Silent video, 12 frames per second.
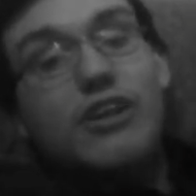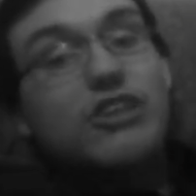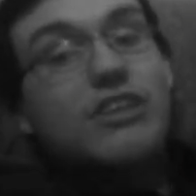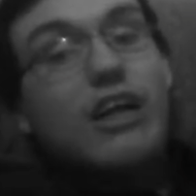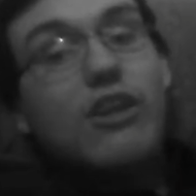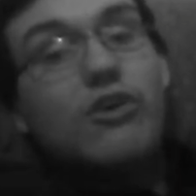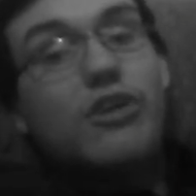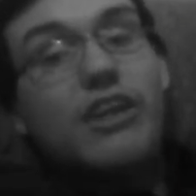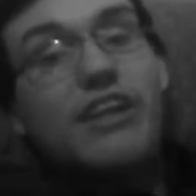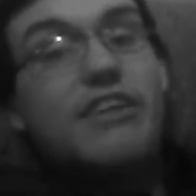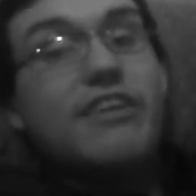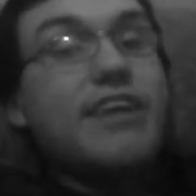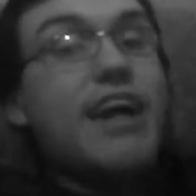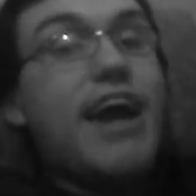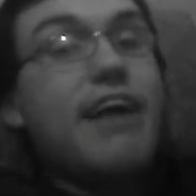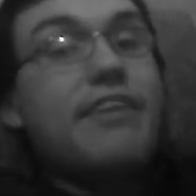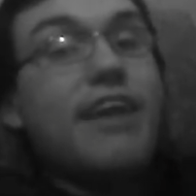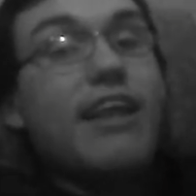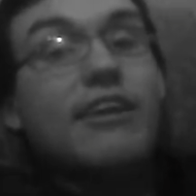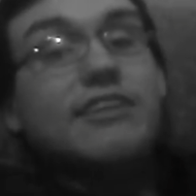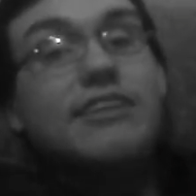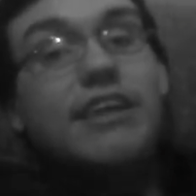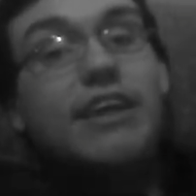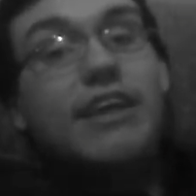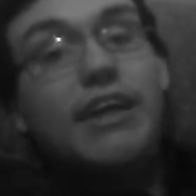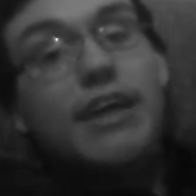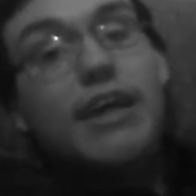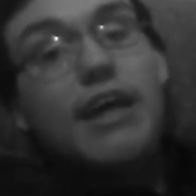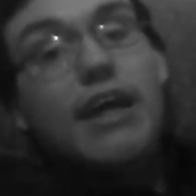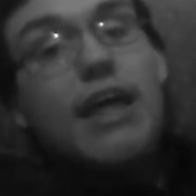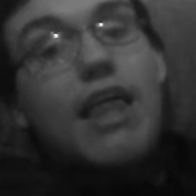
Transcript: I just downloaded anything that had the LXDE